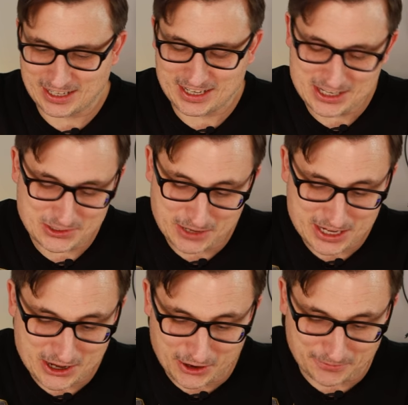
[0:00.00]
And he's
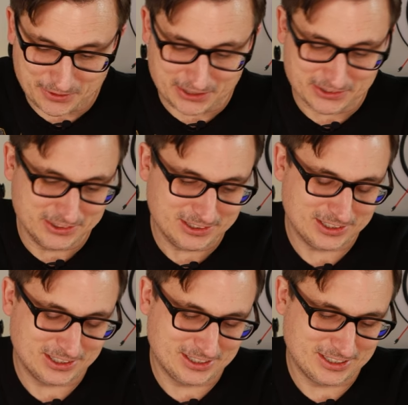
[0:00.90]
already got a phone.
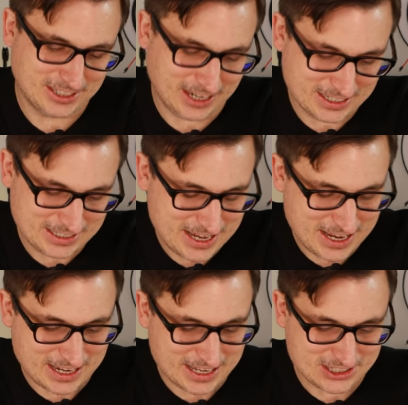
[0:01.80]
And
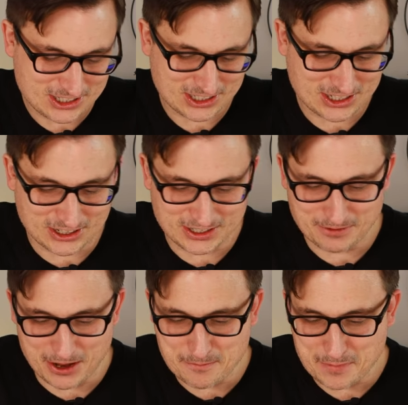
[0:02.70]
yeah, it's just kind
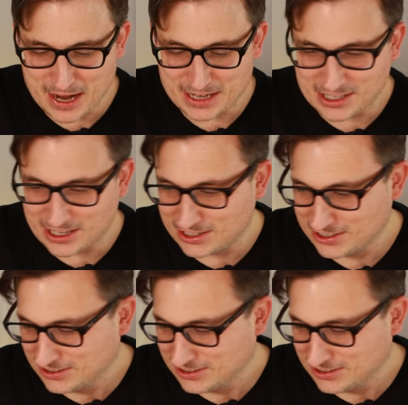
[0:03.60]
of like mad that